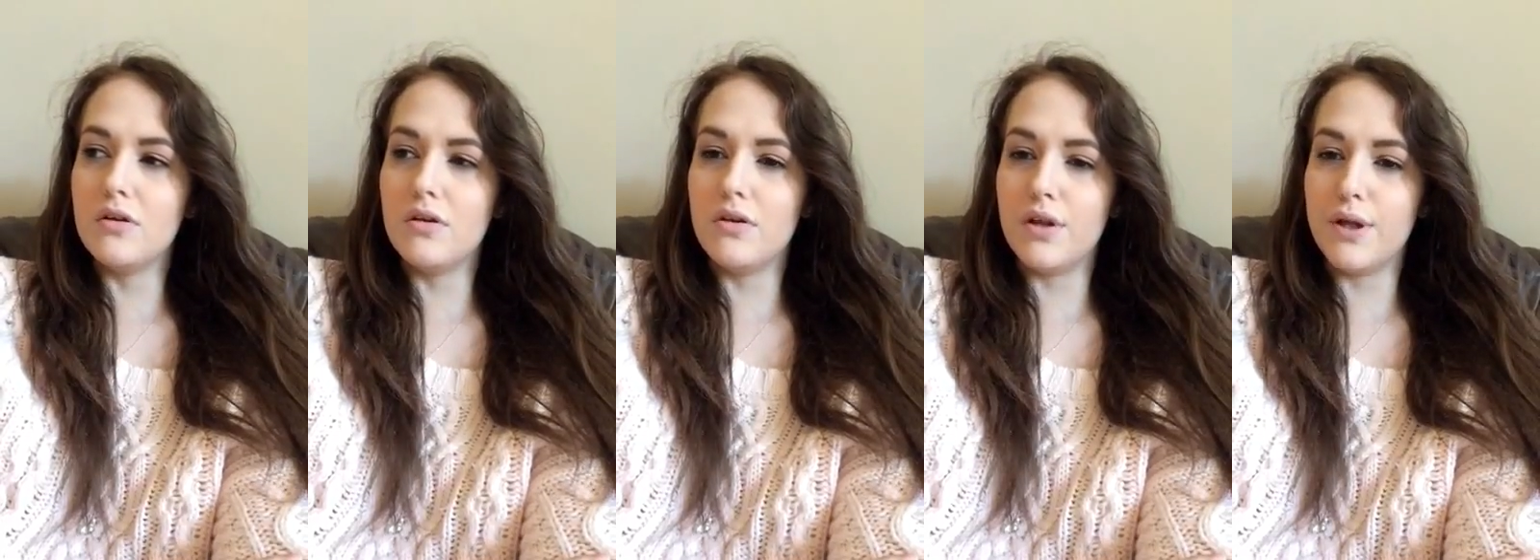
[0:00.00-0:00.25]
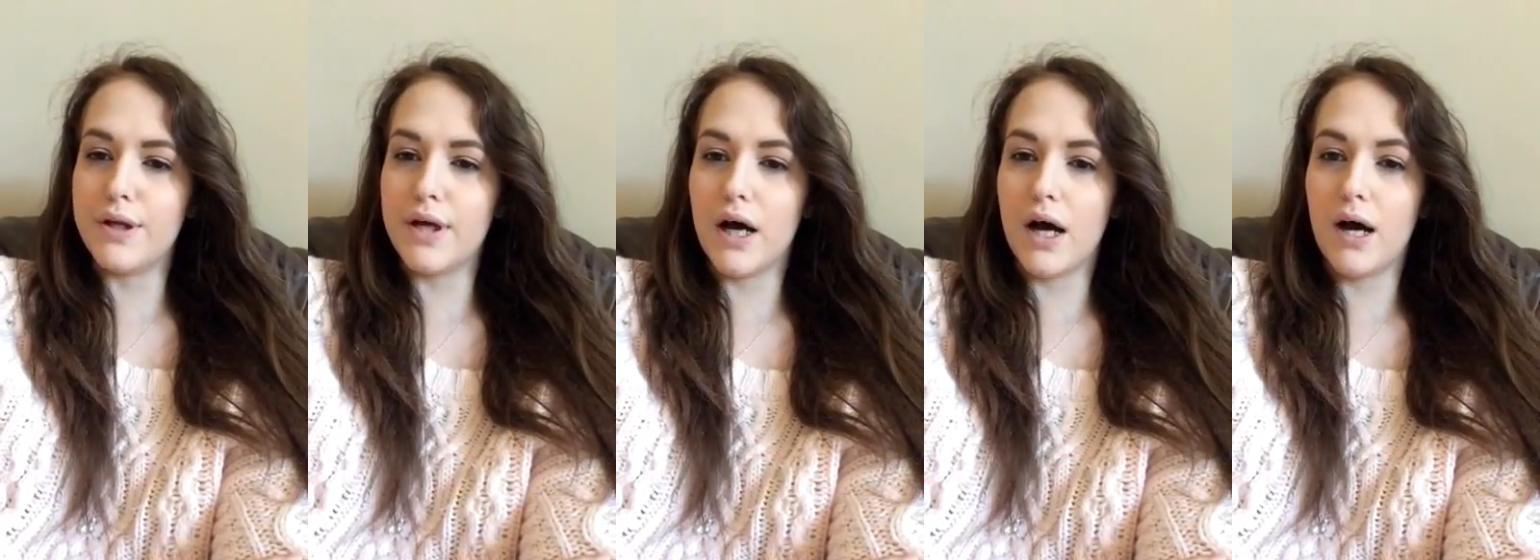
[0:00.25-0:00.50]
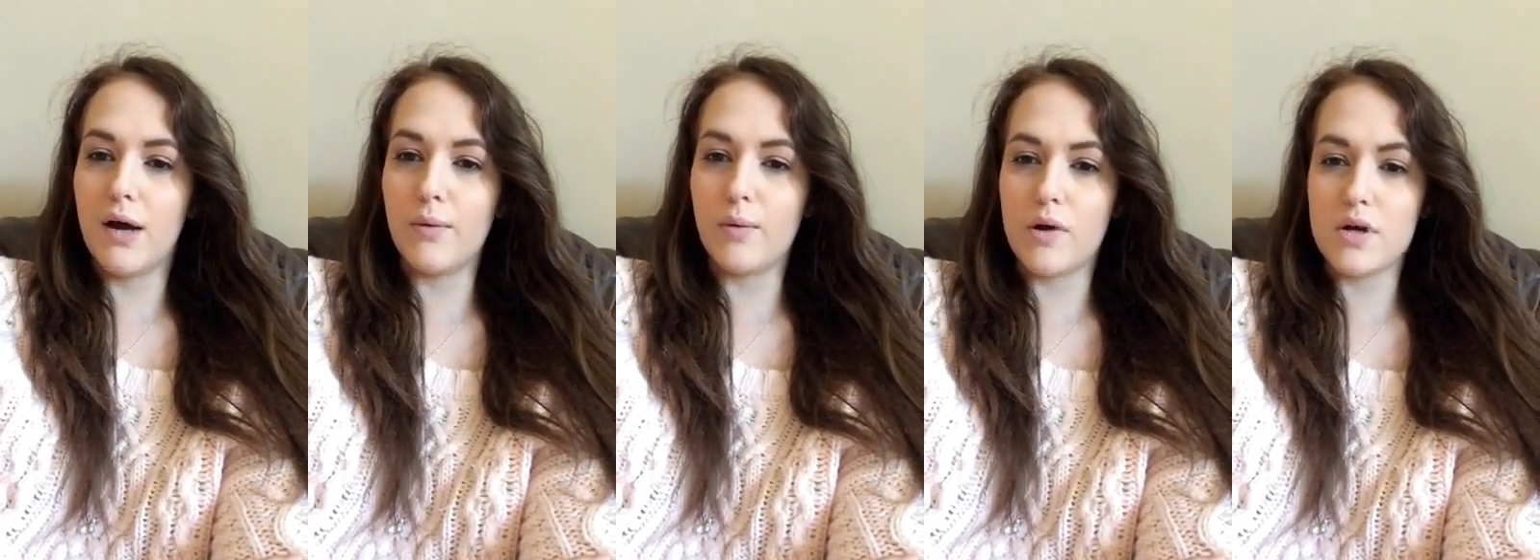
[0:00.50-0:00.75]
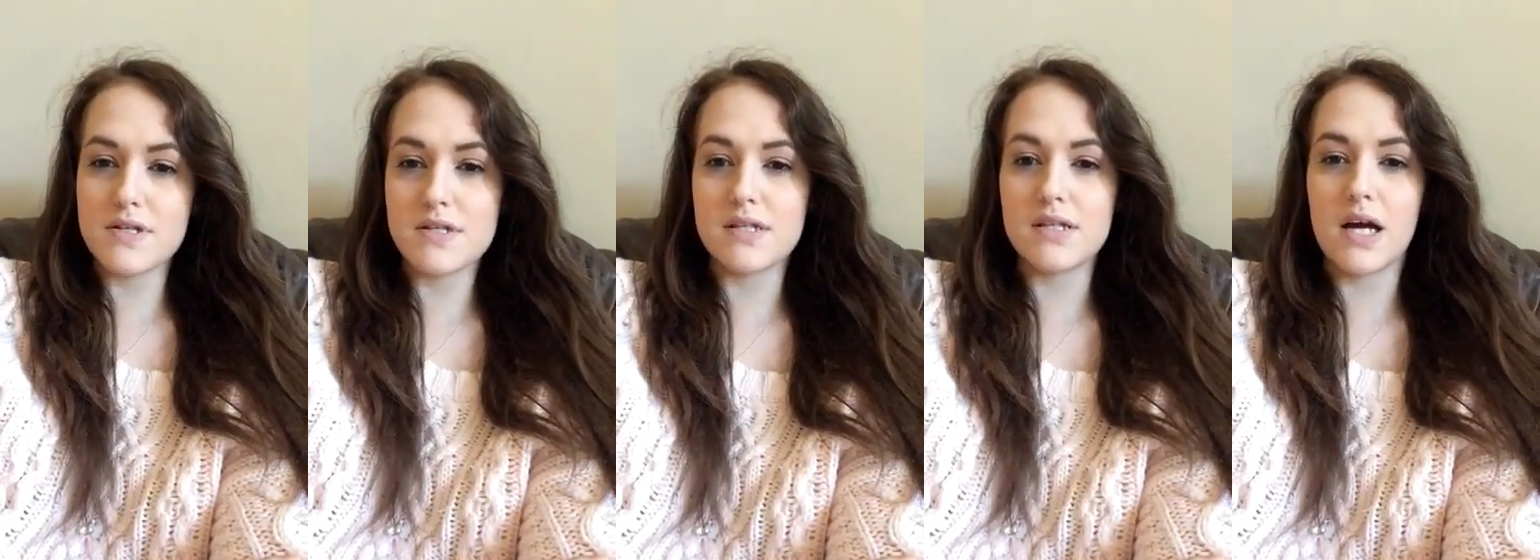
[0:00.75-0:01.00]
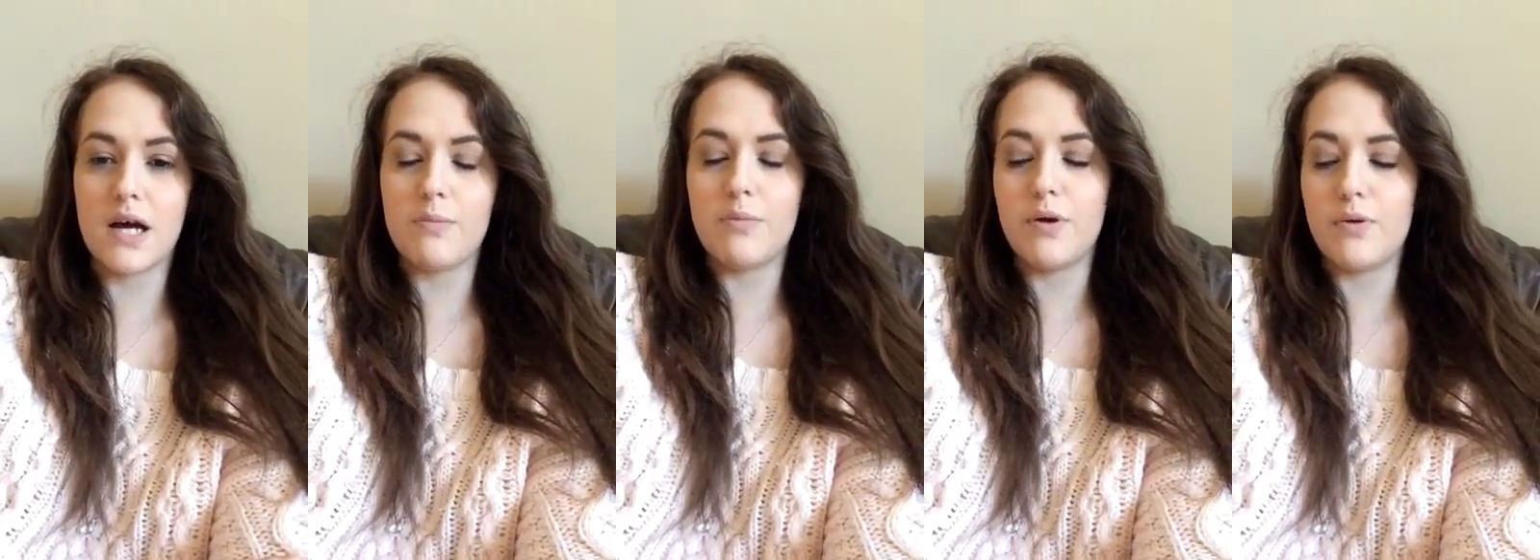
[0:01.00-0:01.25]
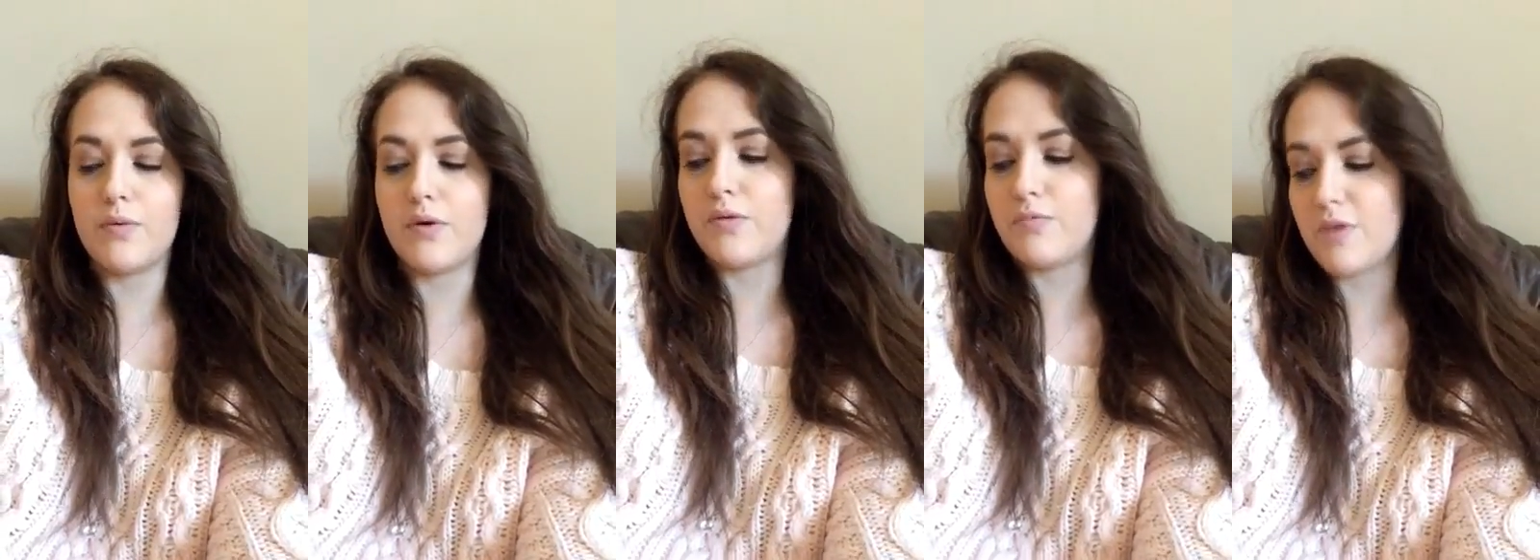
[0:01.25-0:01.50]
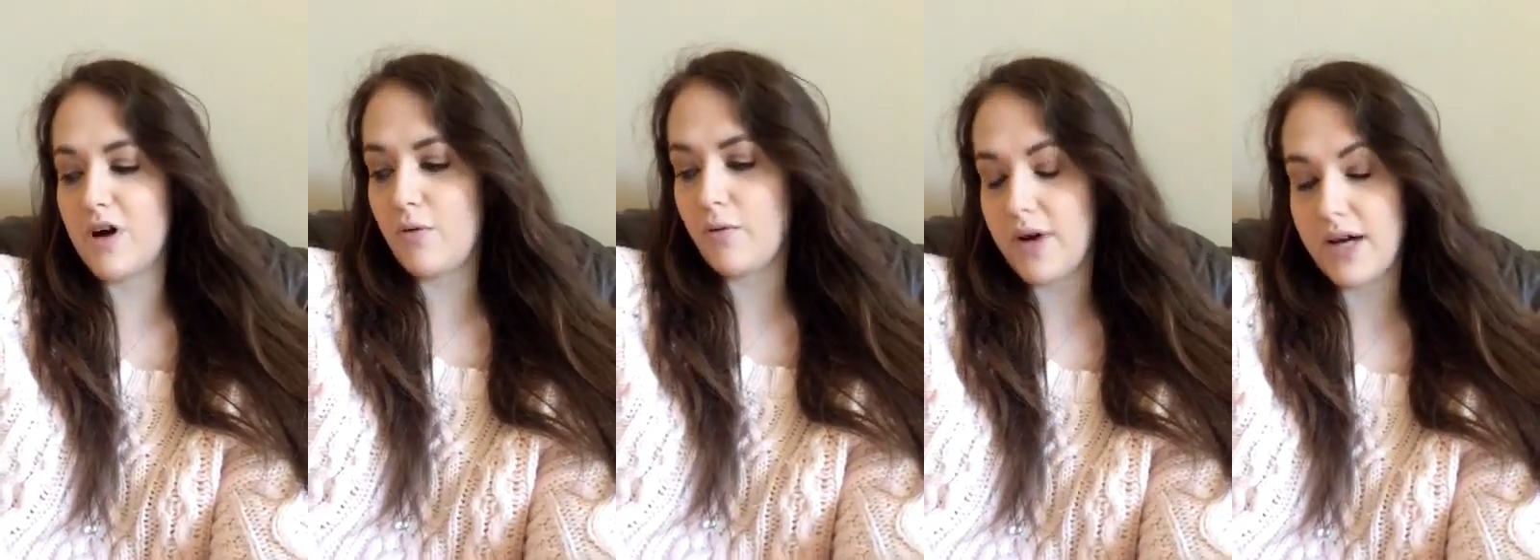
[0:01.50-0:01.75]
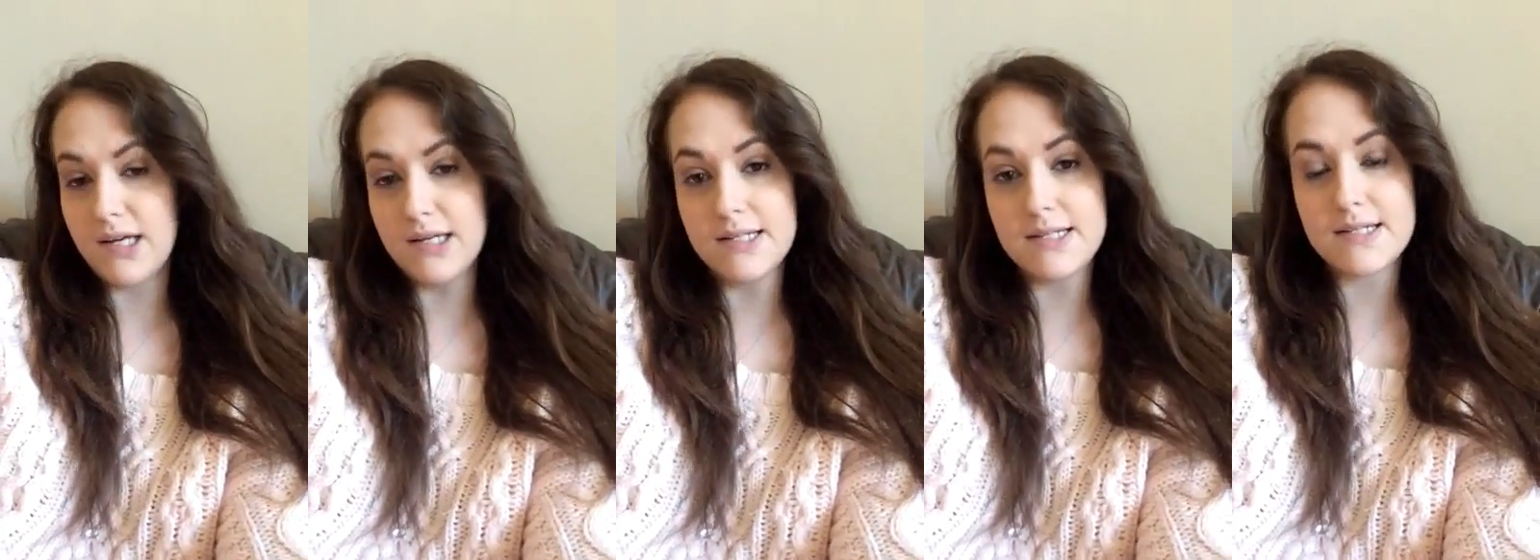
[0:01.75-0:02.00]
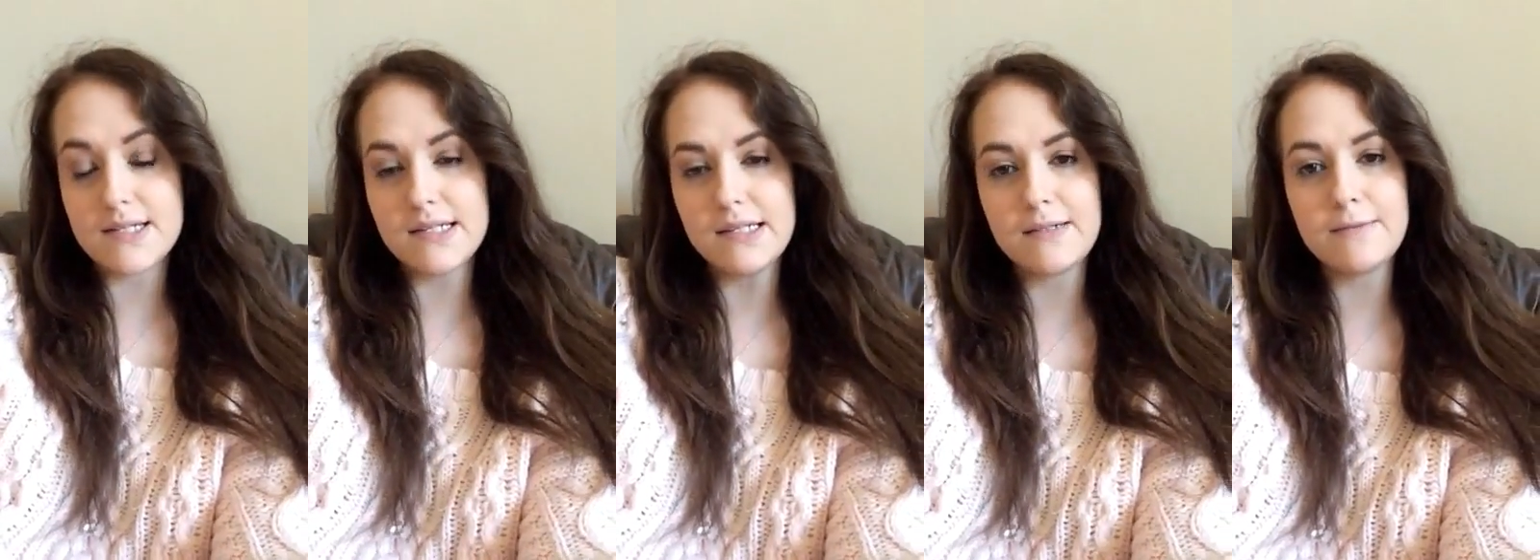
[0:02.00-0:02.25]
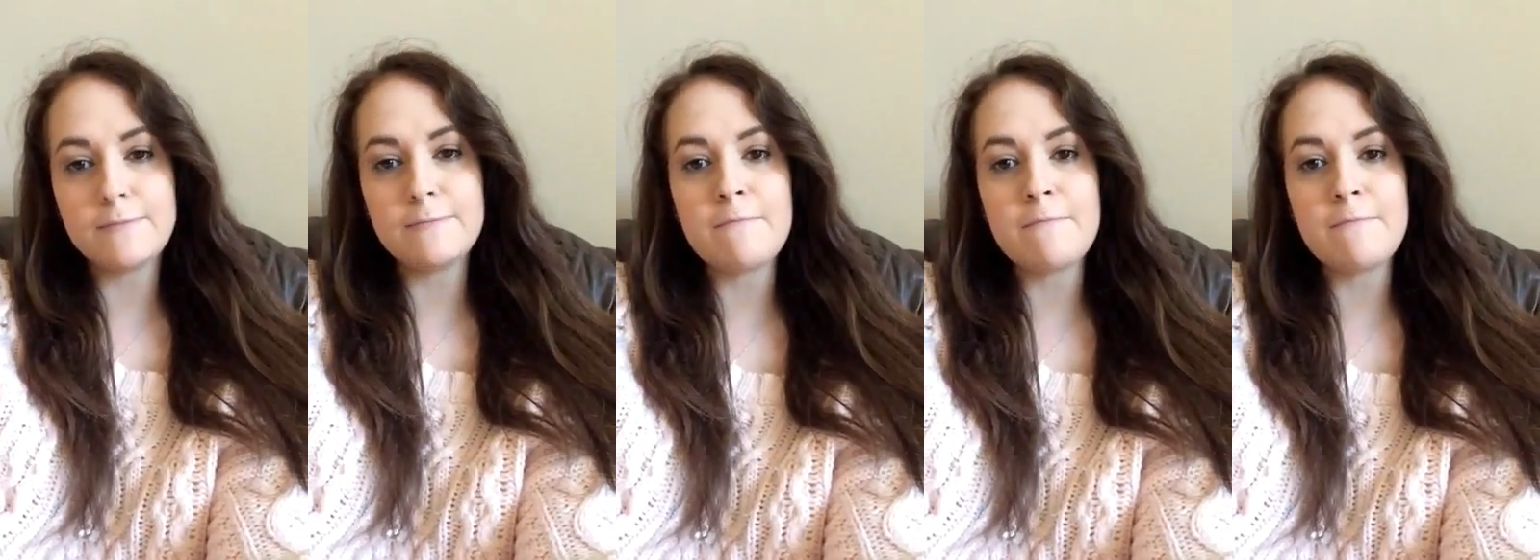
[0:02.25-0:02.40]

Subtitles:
that I wasn't happy with my waist.